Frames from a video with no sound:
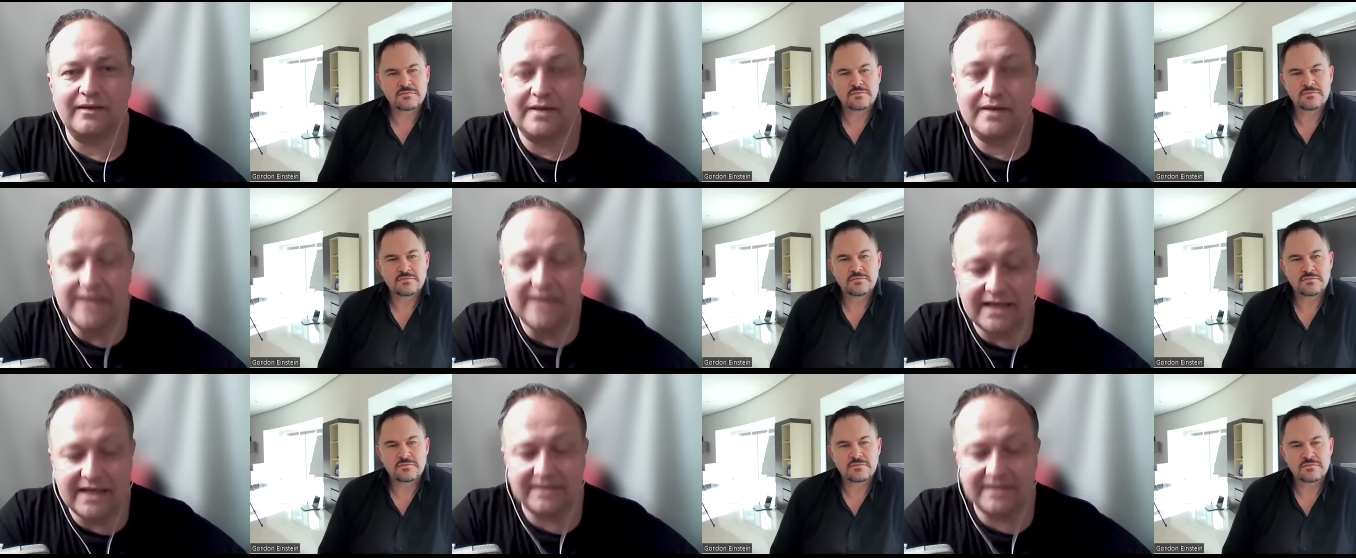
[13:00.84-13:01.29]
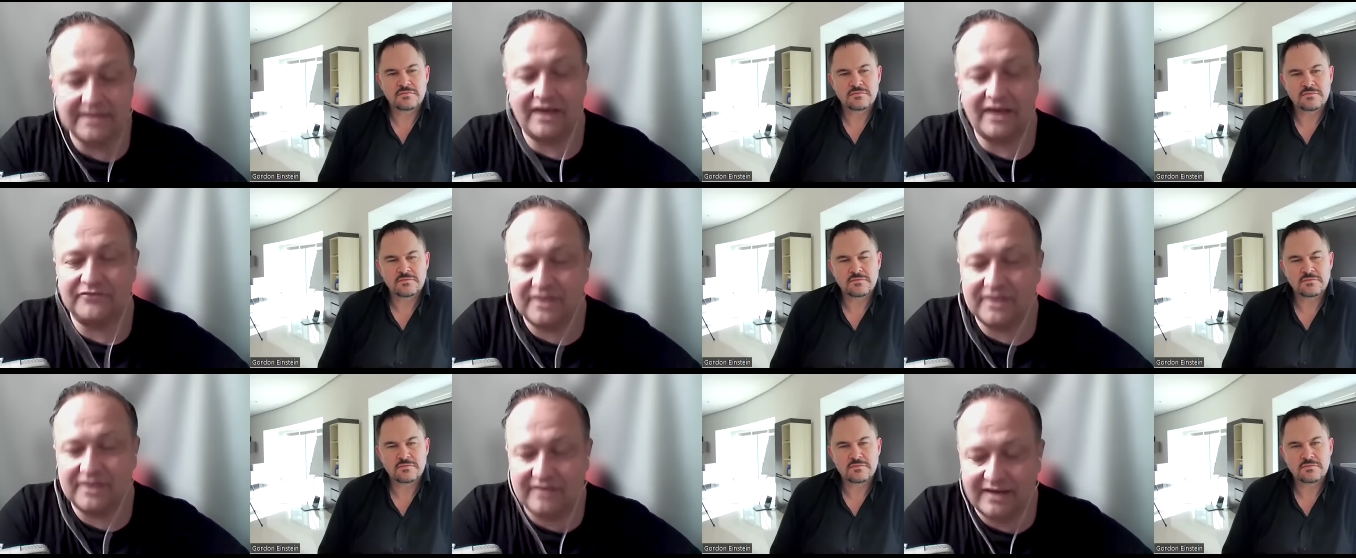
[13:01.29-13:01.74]
Speaker 1: Yes, and
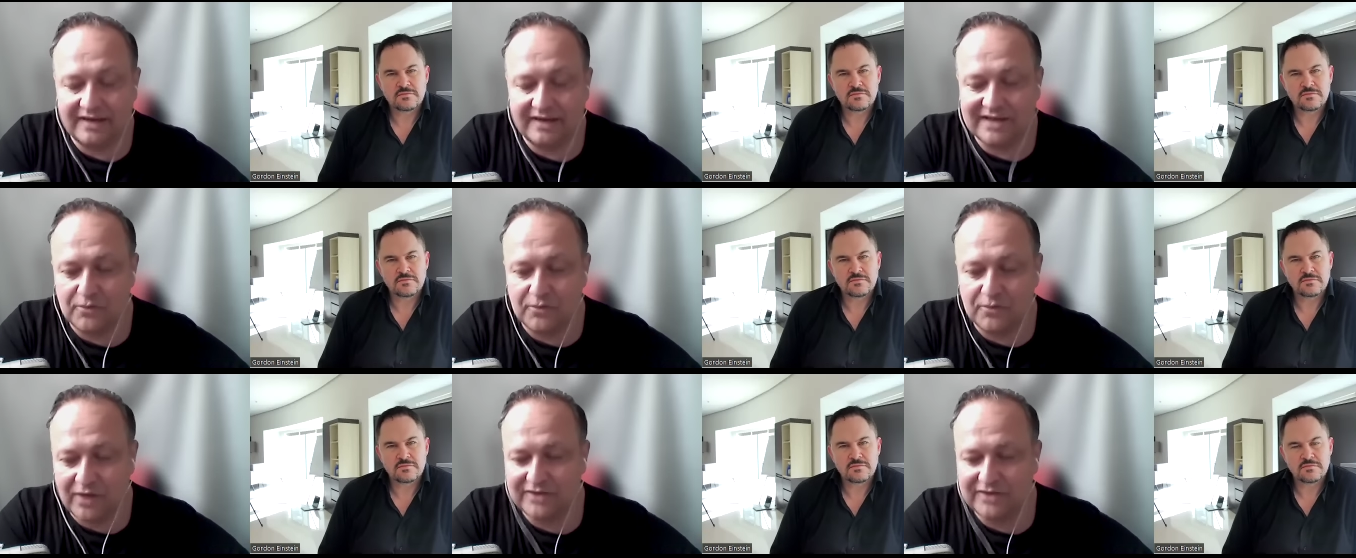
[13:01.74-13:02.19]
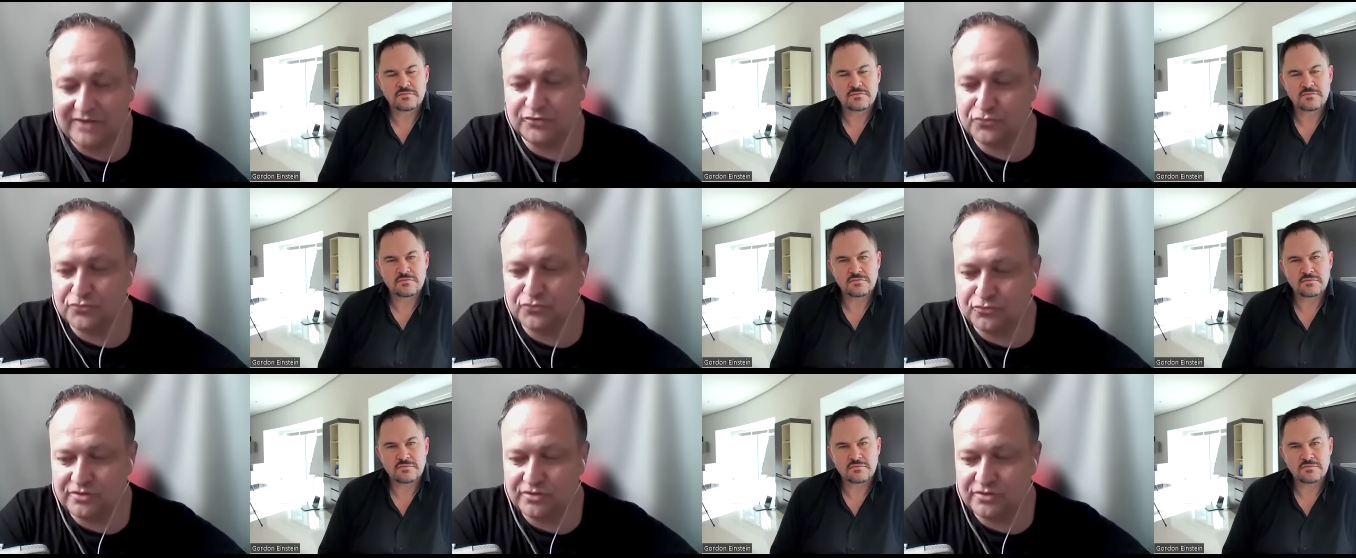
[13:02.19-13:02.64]
after that, I went
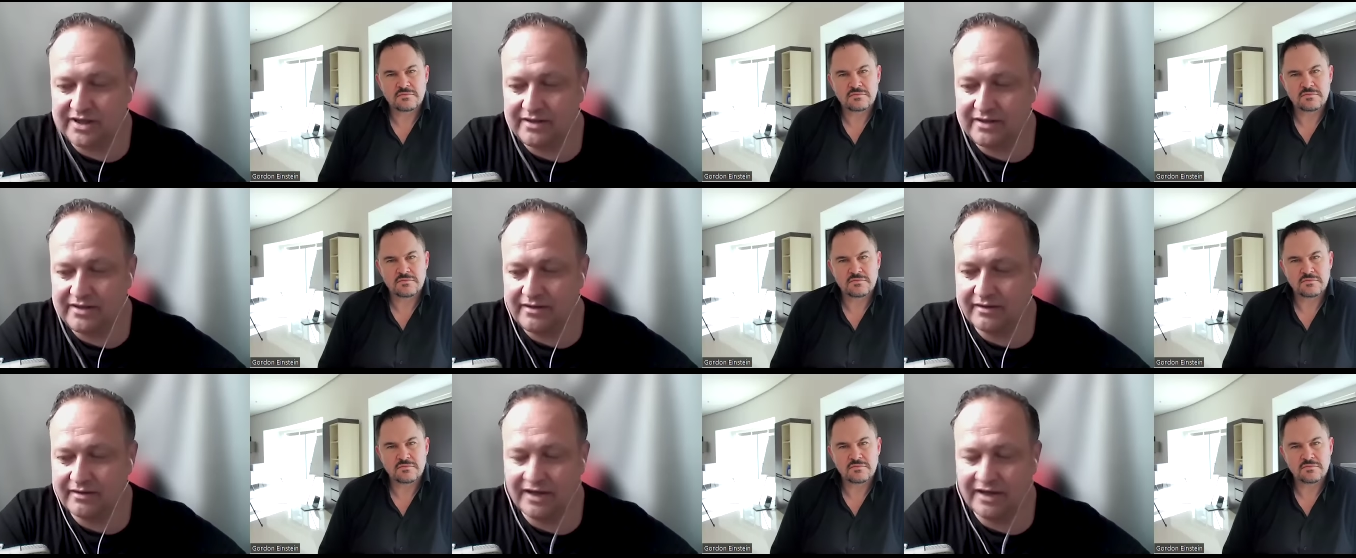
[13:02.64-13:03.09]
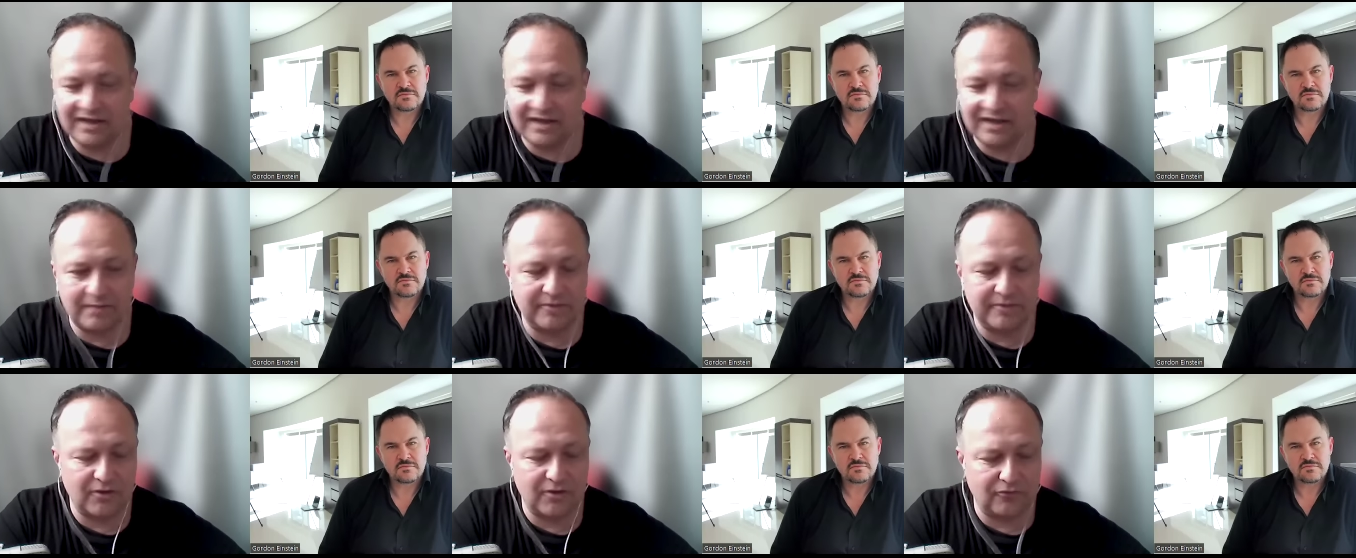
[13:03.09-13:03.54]
to the
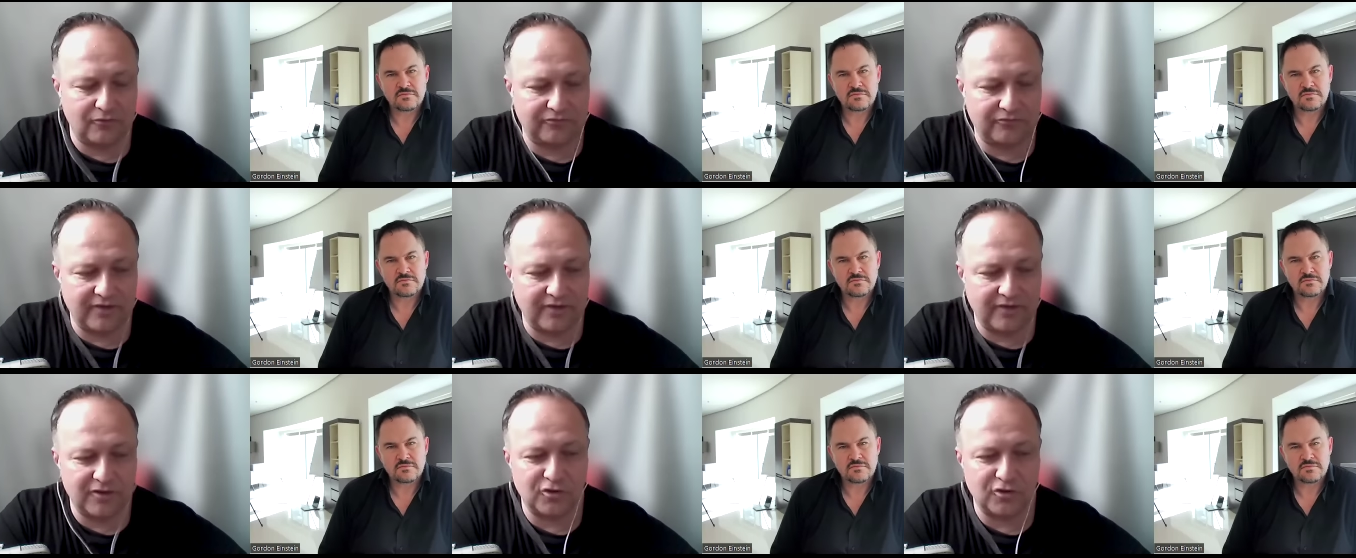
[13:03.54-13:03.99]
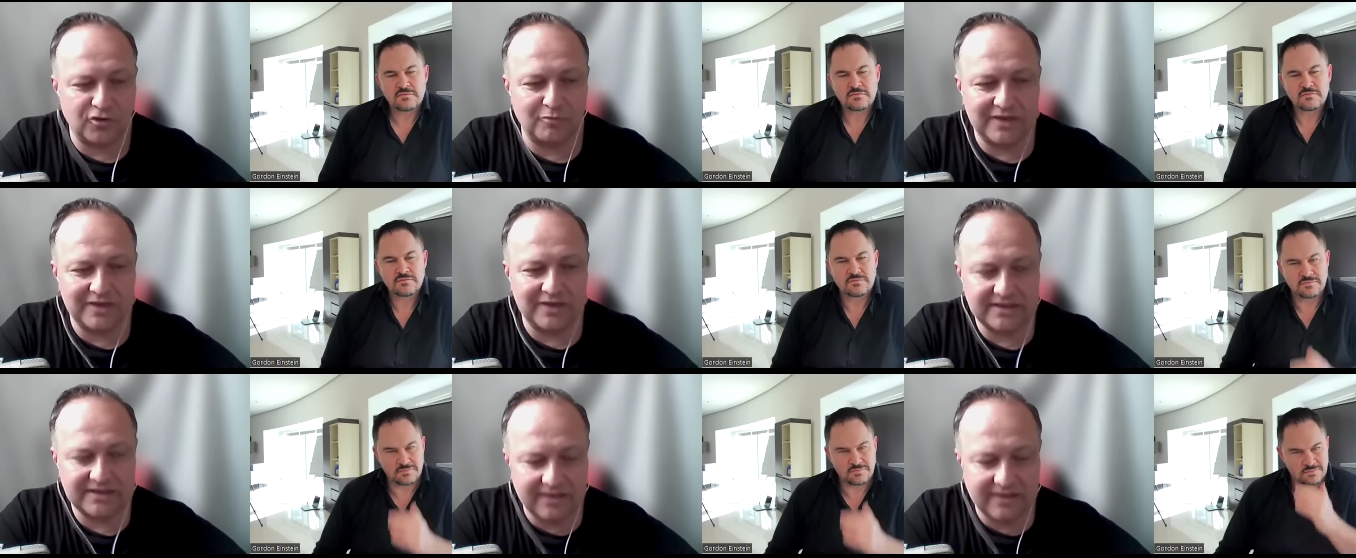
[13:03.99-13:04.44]
Academy of
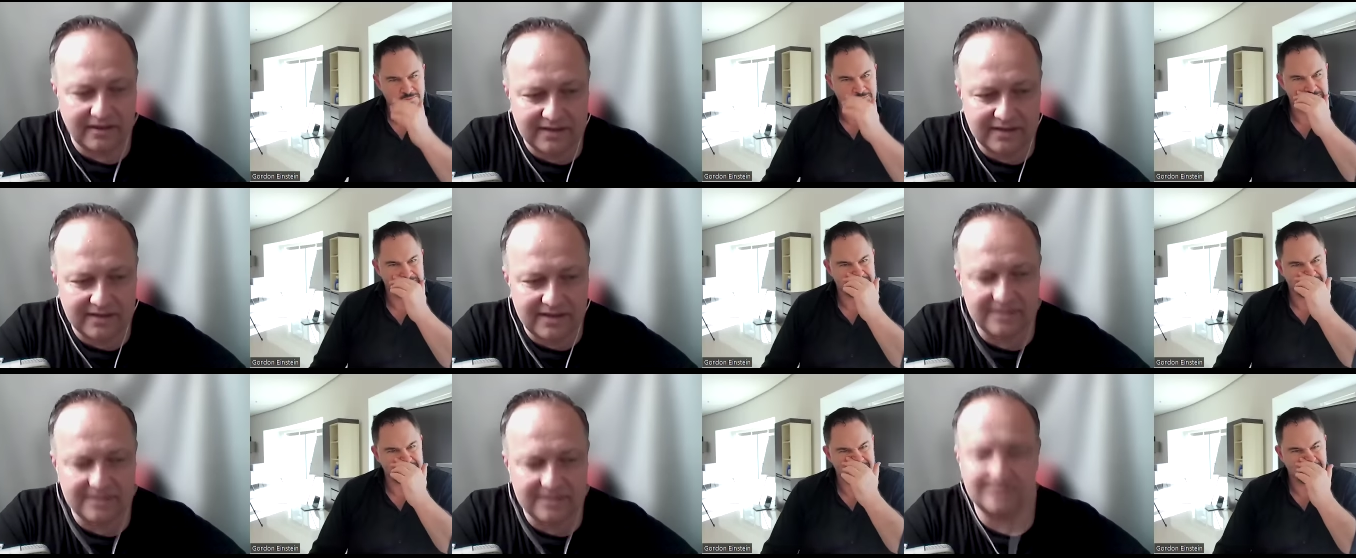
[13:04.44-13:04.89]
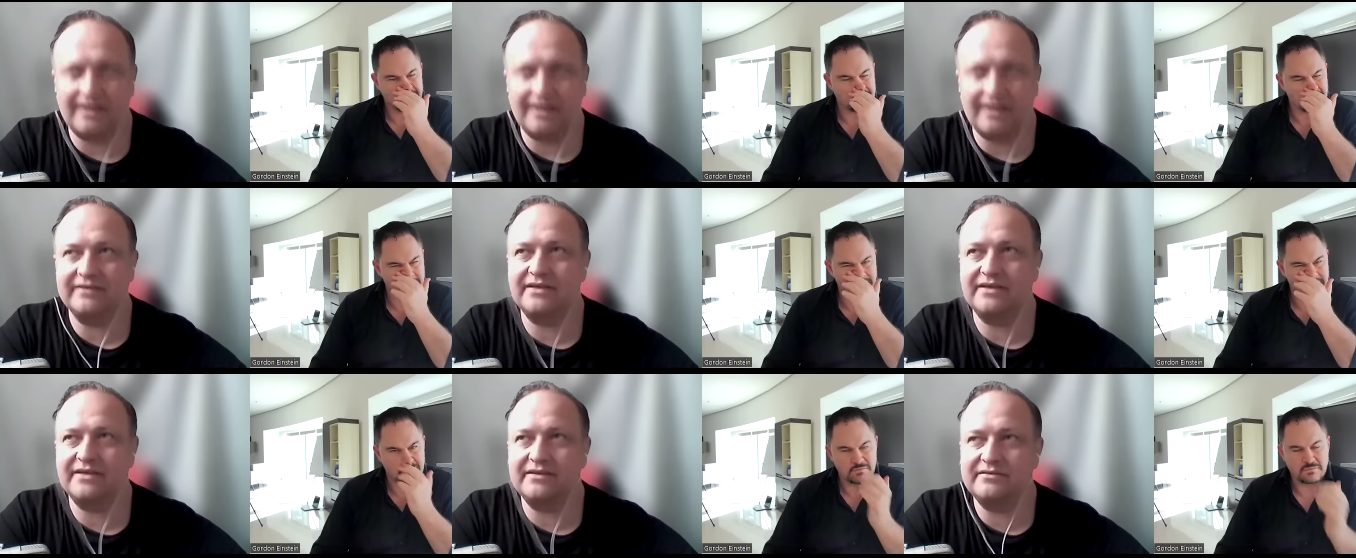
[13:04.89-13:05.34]
Economic Studies. I
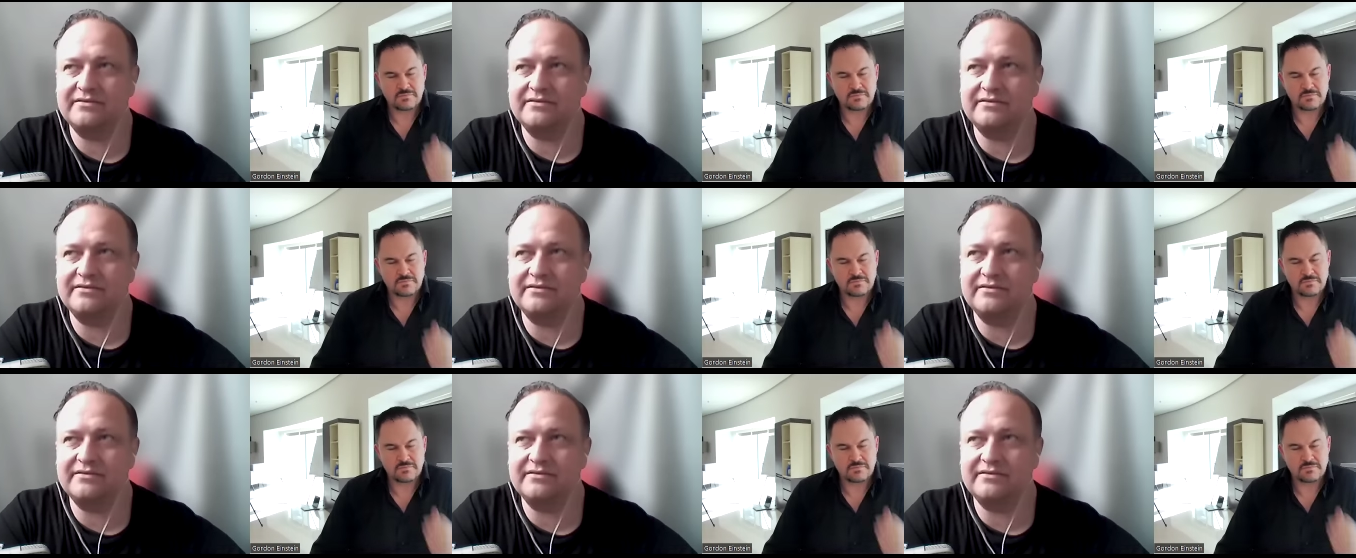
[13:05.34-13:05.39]
did